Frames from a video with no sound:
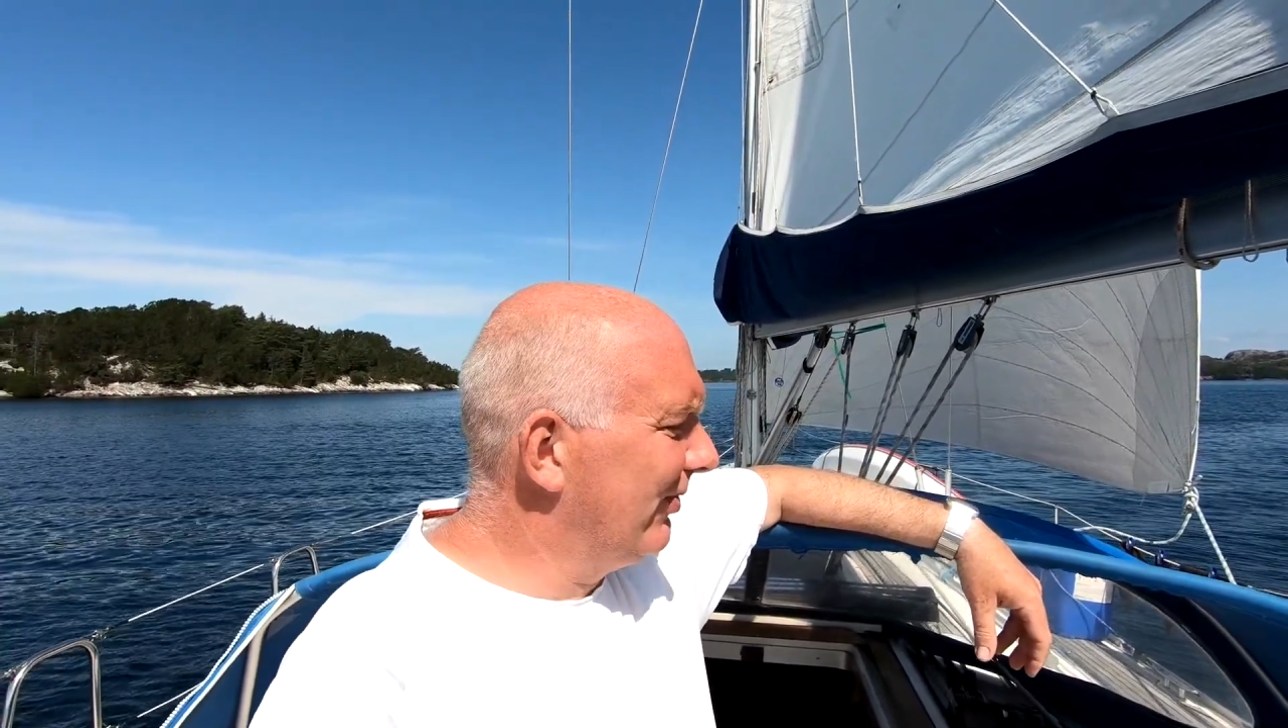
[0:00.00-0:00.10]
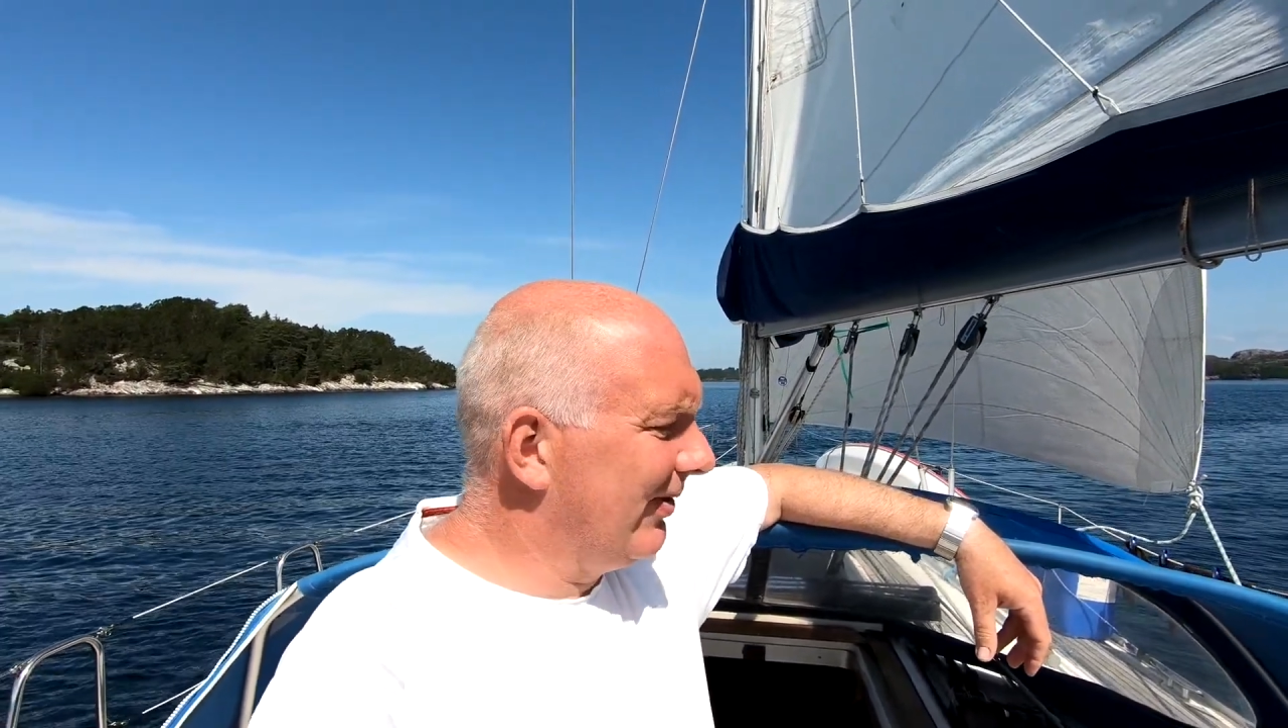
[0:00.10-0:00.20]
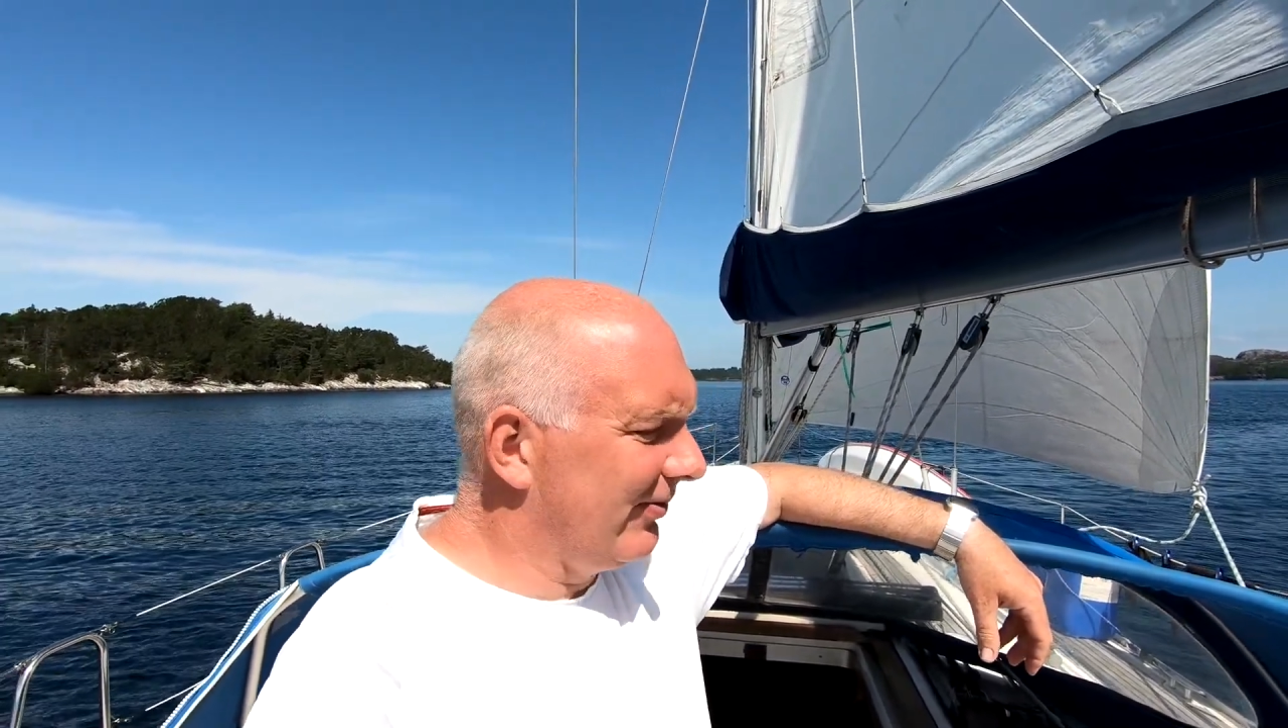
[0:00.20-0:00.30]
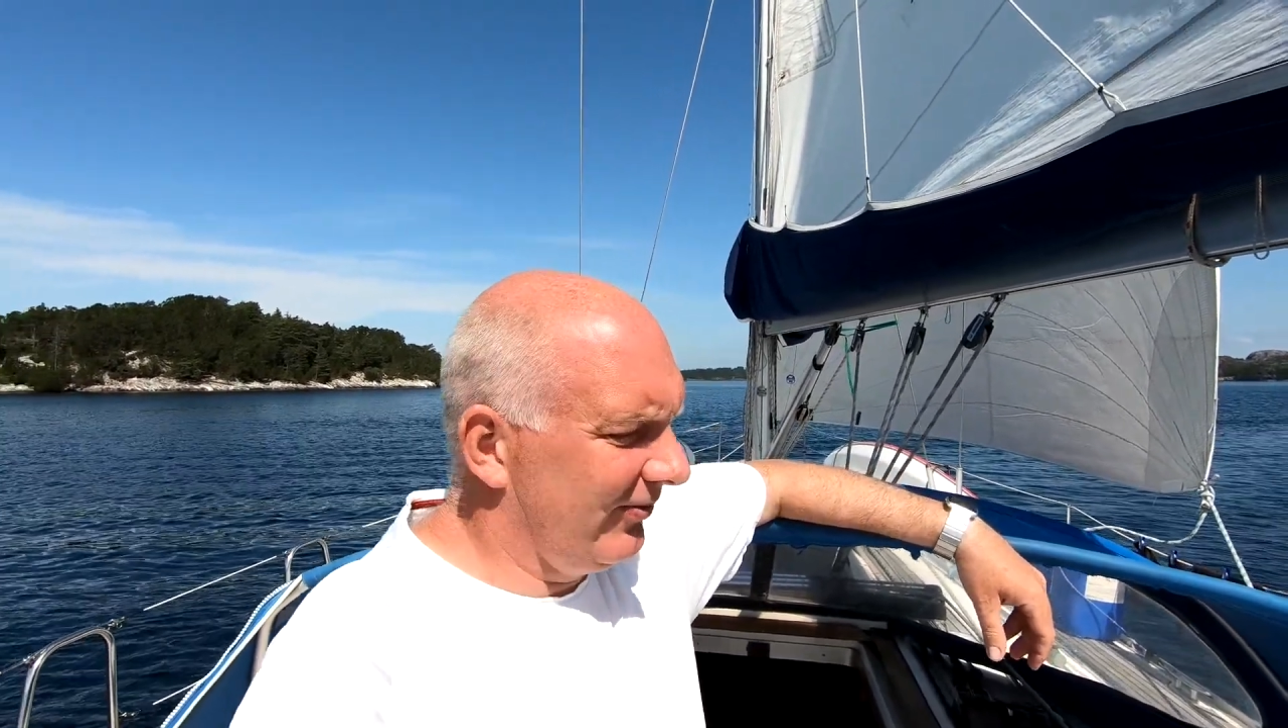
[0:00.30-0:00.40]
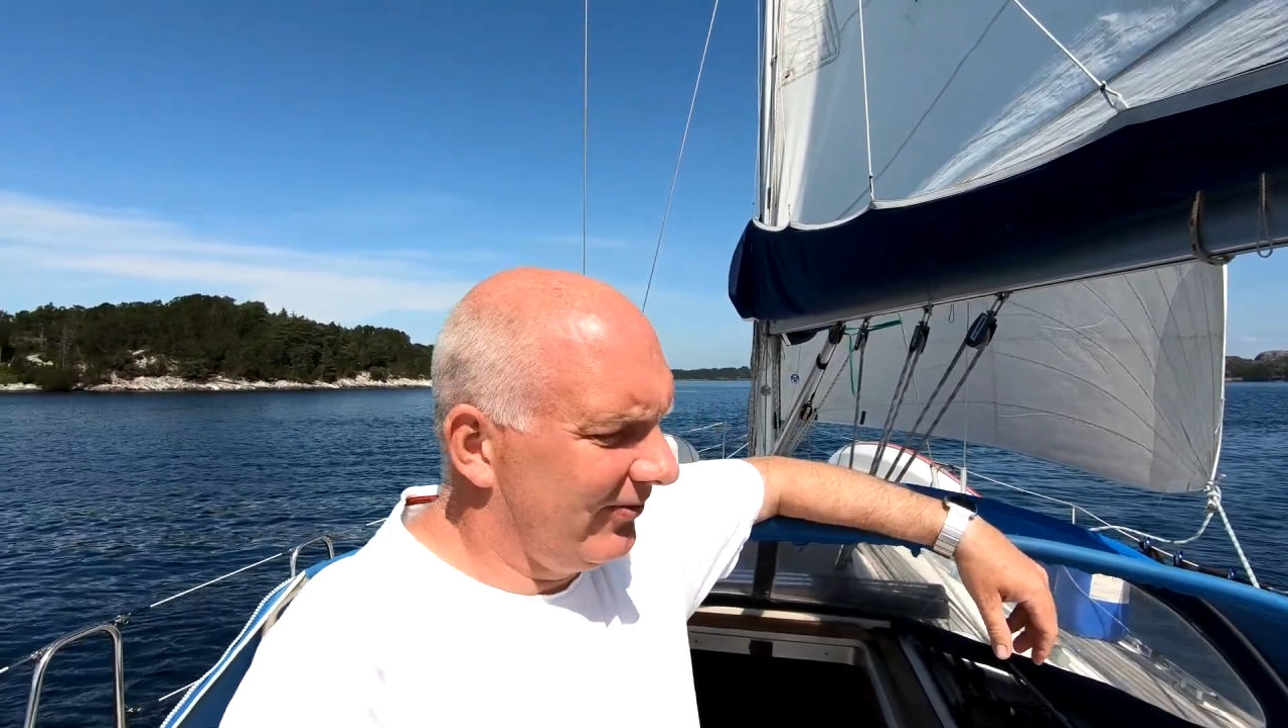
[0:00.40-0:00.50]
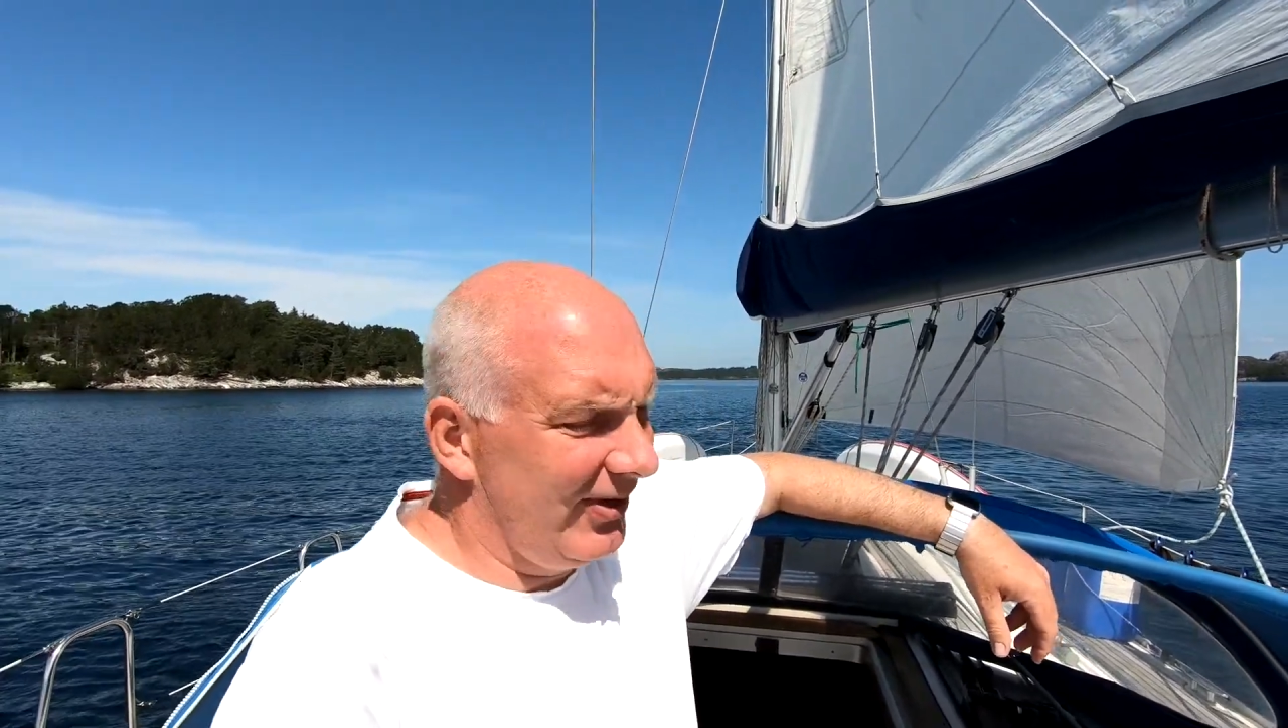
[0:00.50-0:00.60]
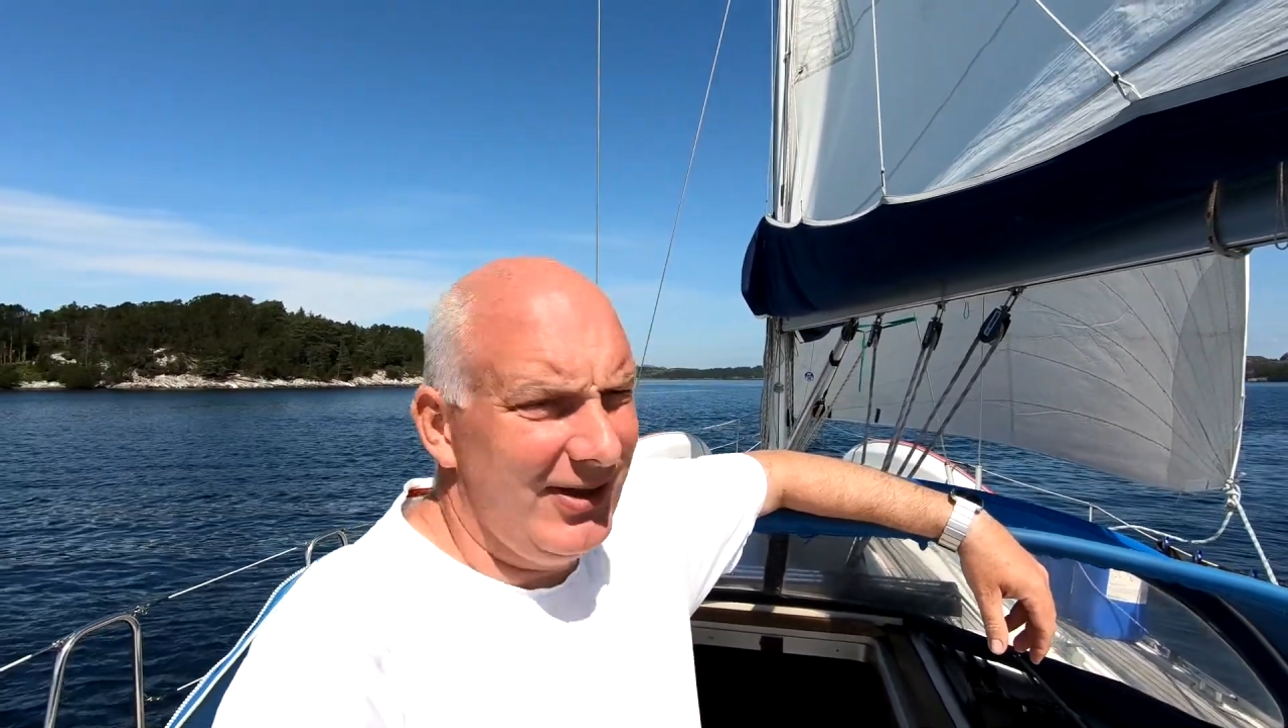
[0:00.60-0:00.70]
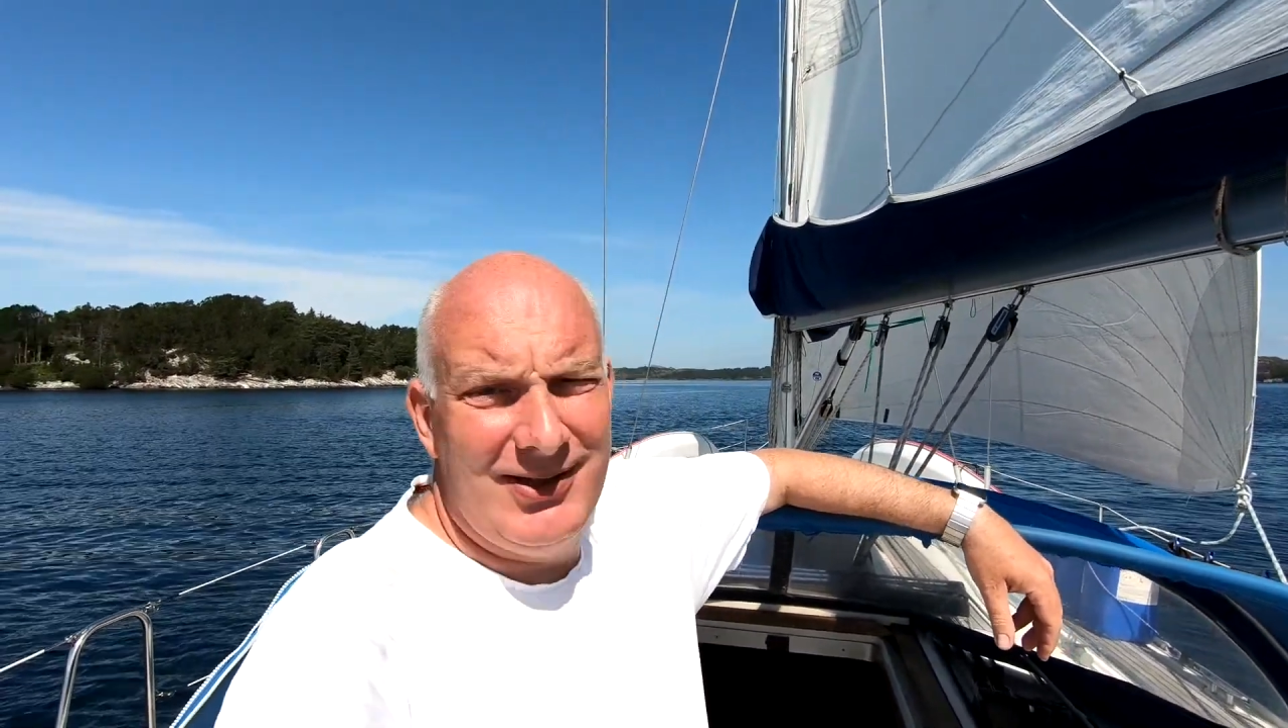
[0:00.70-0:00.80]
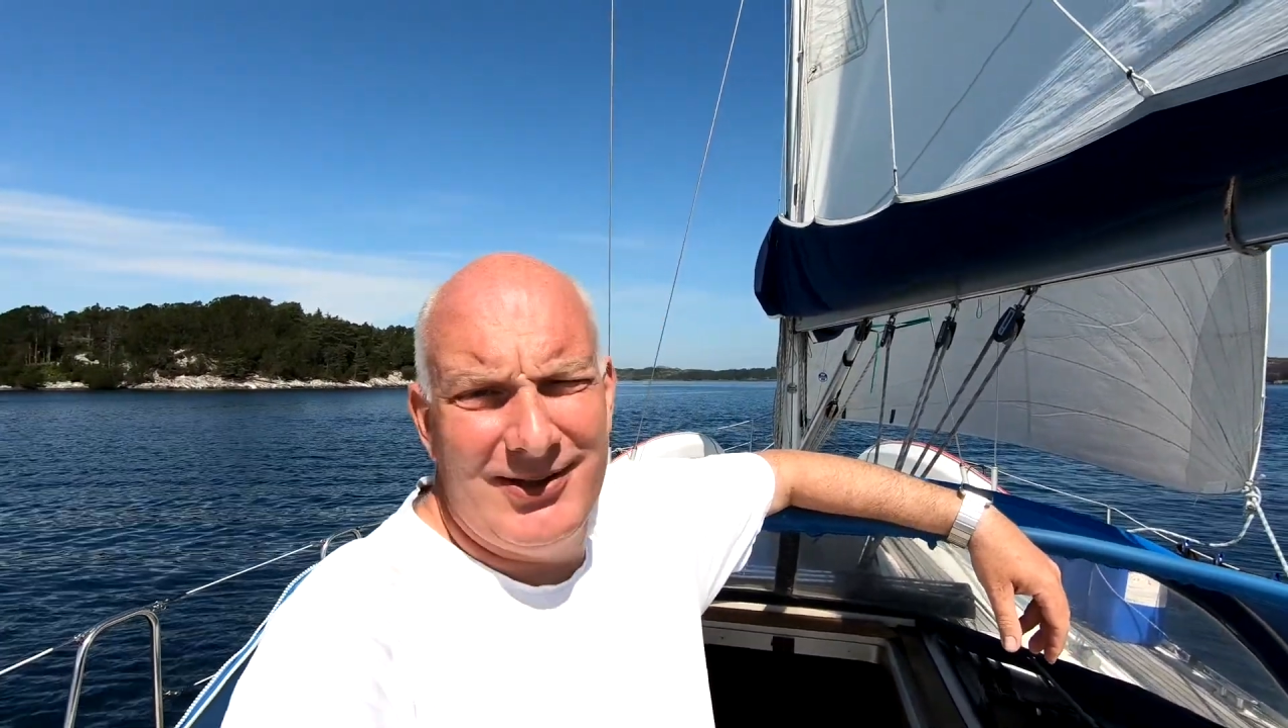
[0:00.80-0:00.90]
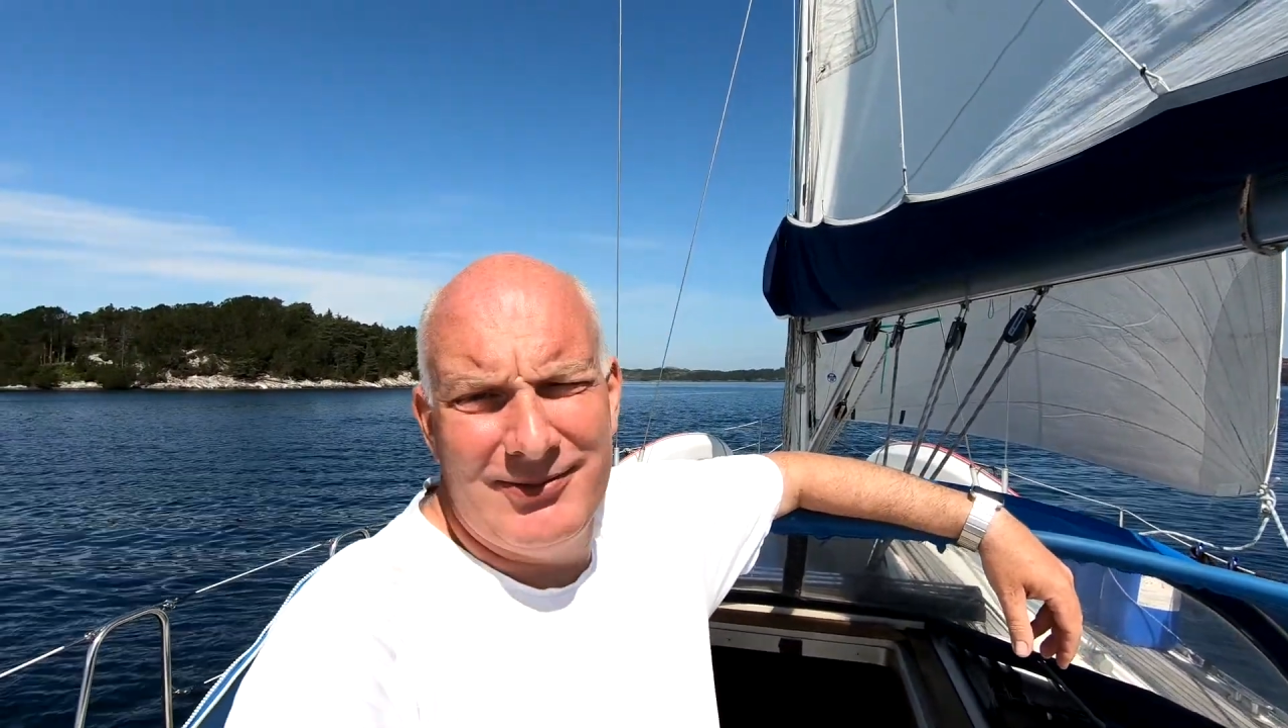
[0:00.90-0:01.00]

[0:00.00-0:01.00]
out of the